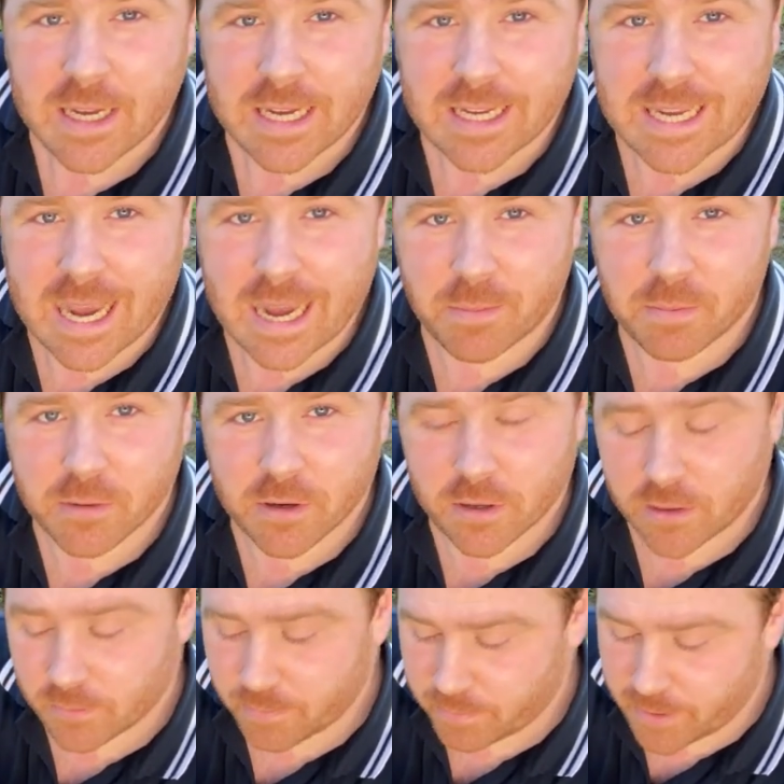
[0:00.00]
a gap
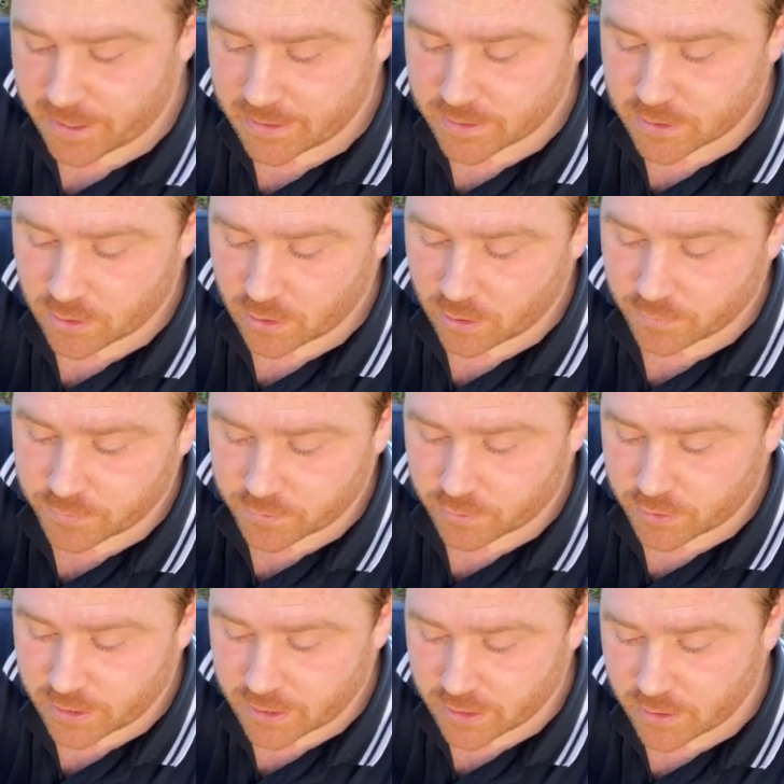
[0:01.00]
at the base of the
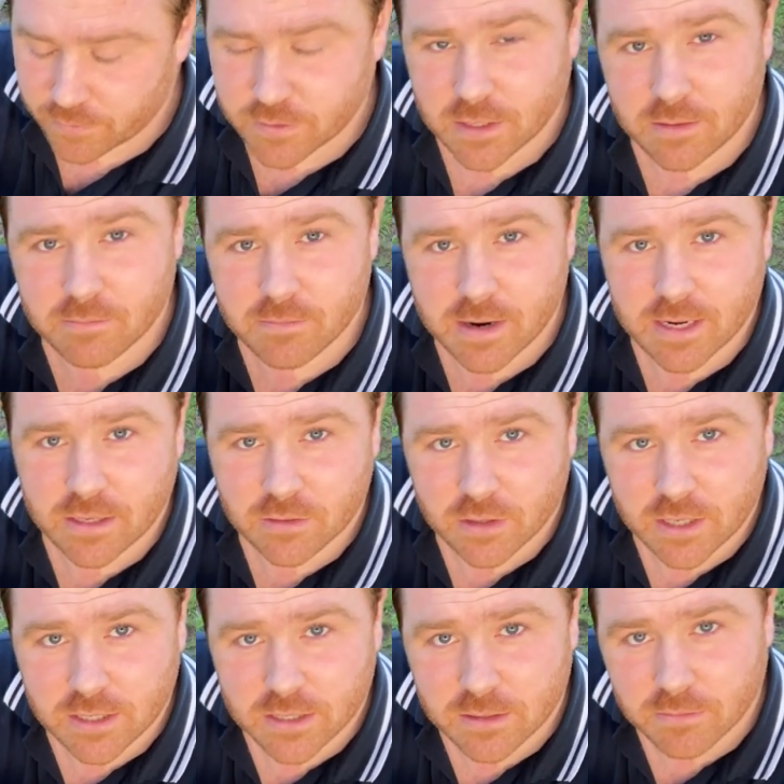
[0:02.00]
tree and I've seen many
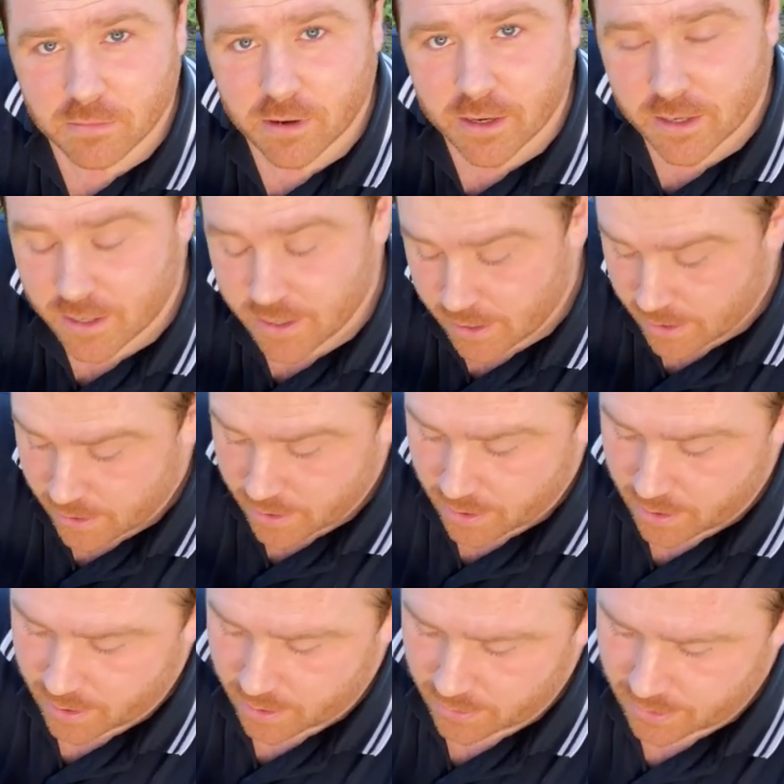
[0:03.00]
trees in my
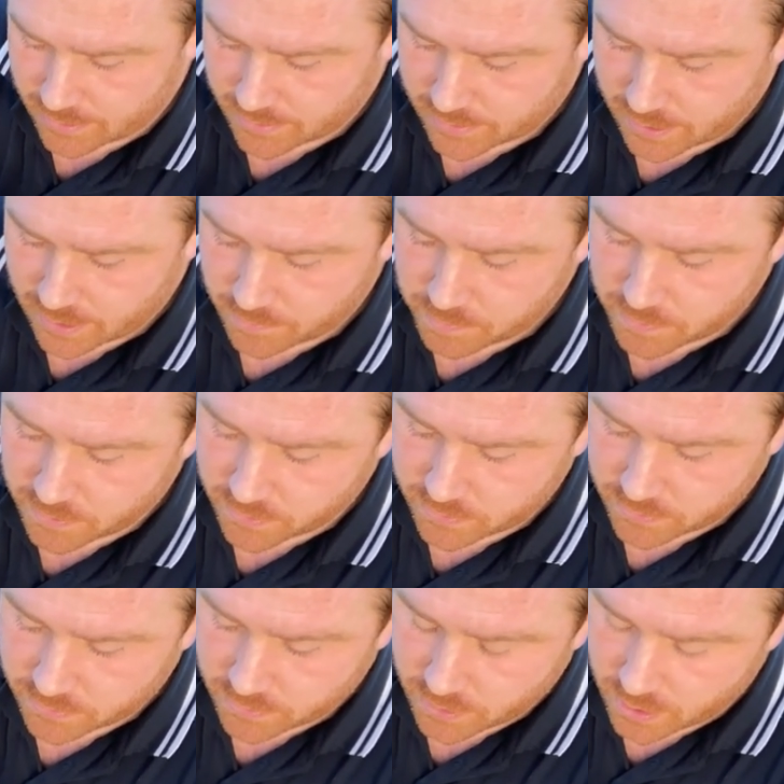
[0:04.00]
uh, landscaping
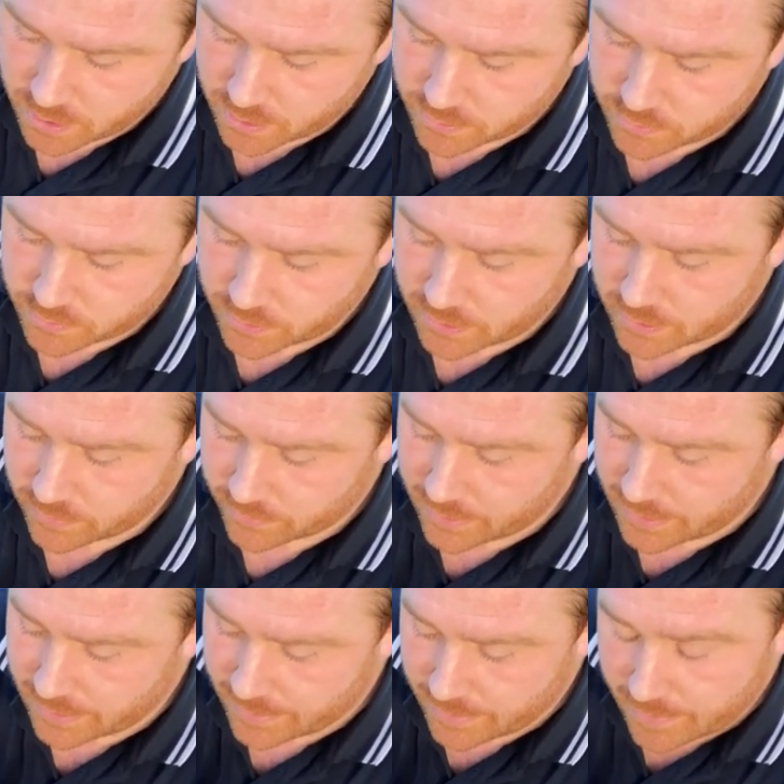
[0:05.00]
and uh, tree
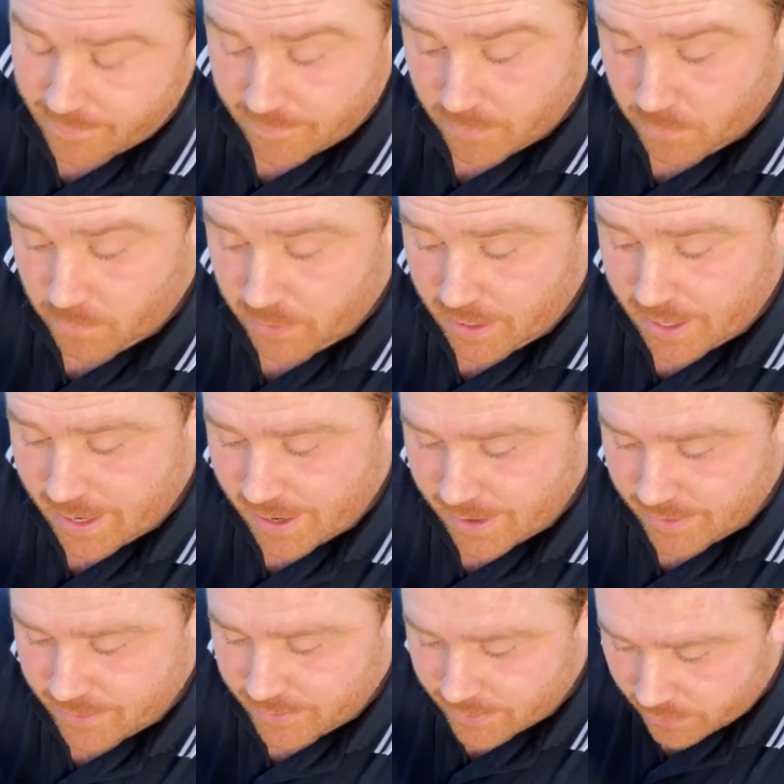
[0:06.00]
career
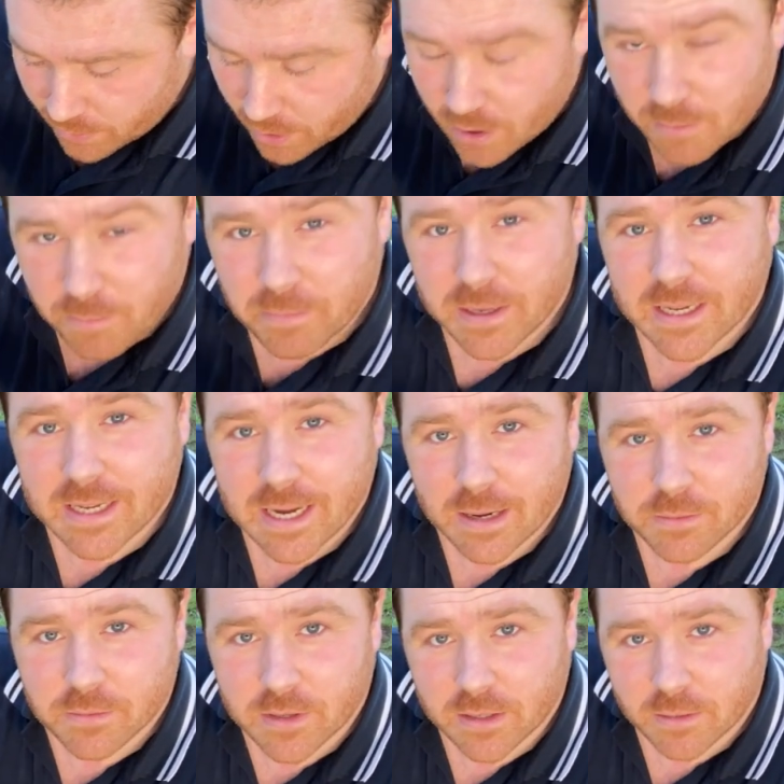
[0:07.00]
where there are big
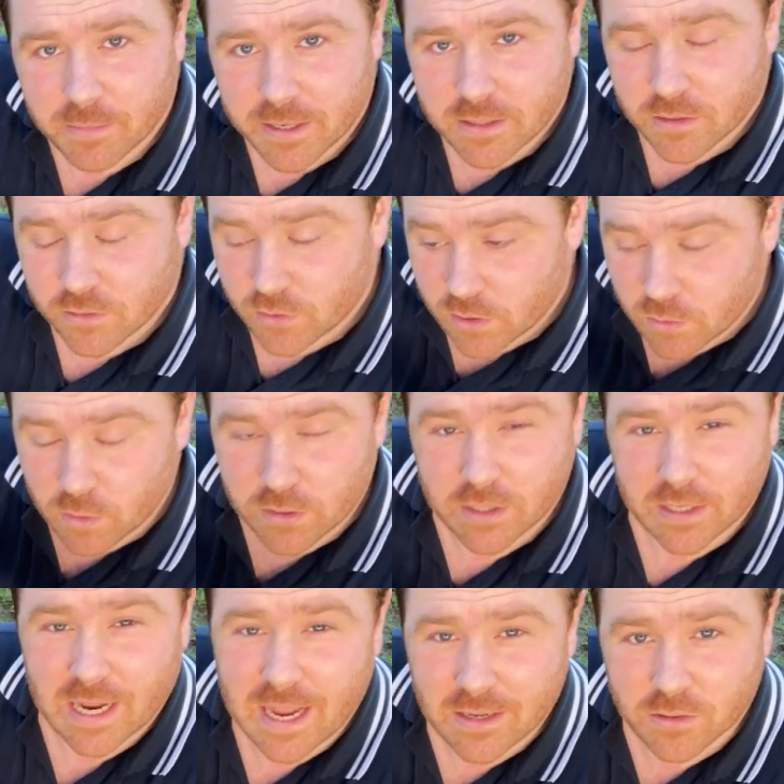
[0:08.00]
gaps around the base of the trees which
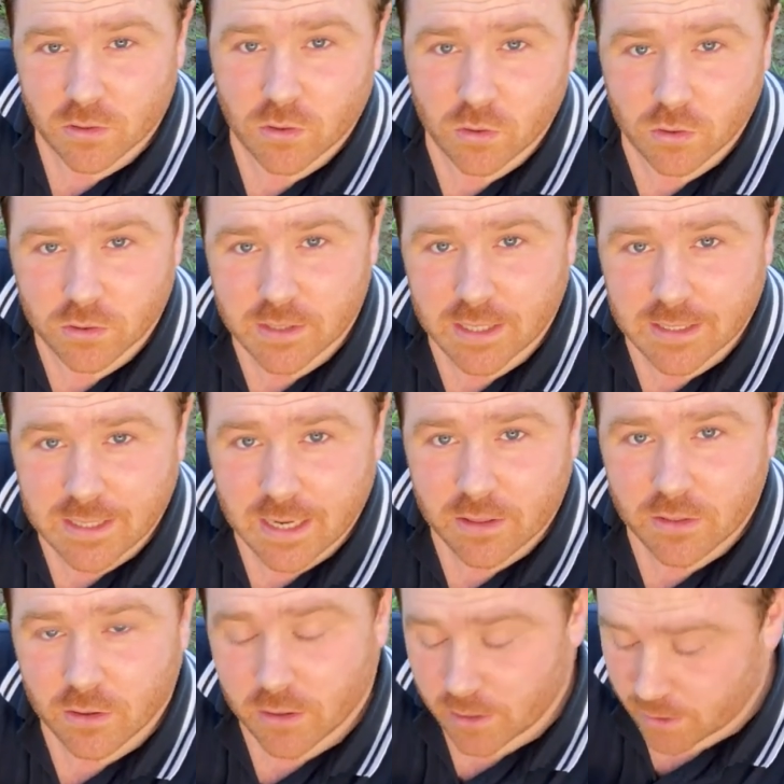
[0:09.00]
has caused their
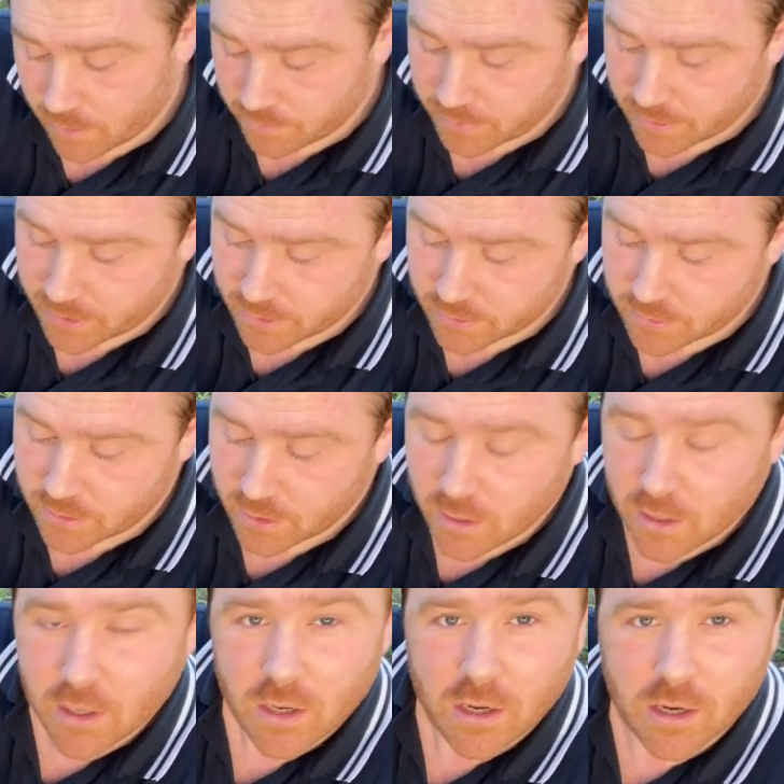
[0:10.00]
death early on because
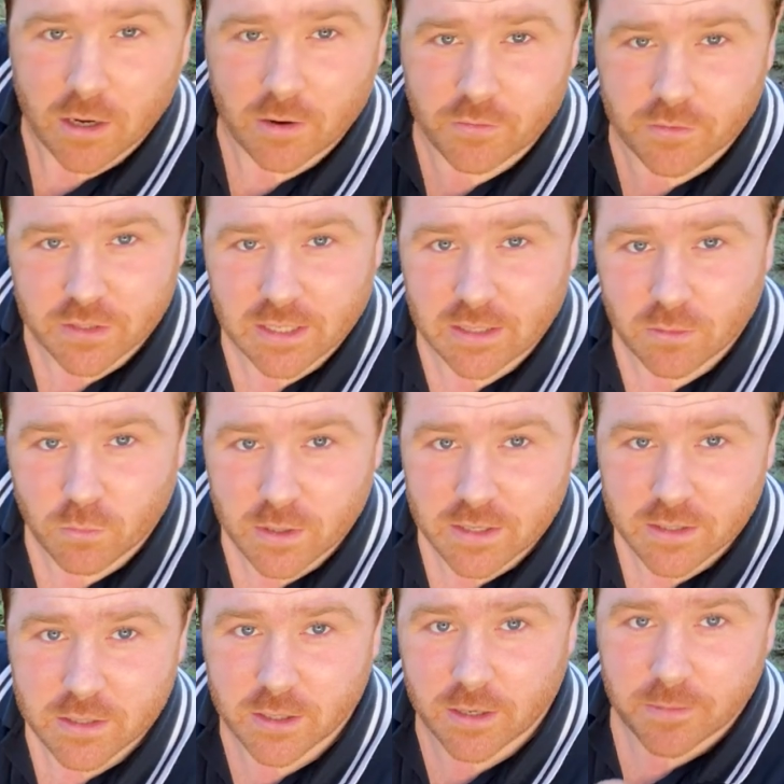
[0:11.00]
uh, obviously in the
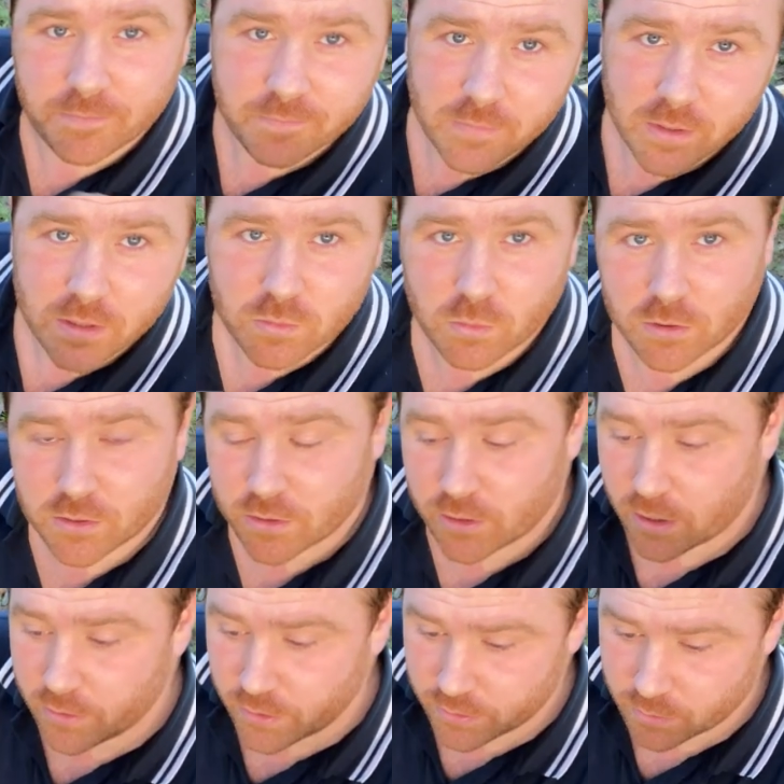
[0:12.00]
winter it's what's
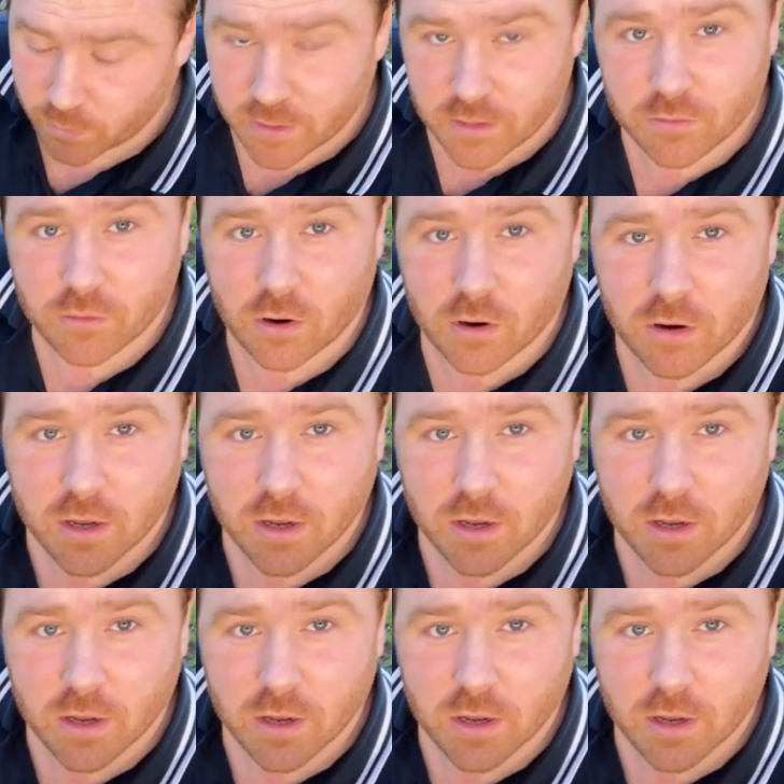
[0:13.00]
known as wind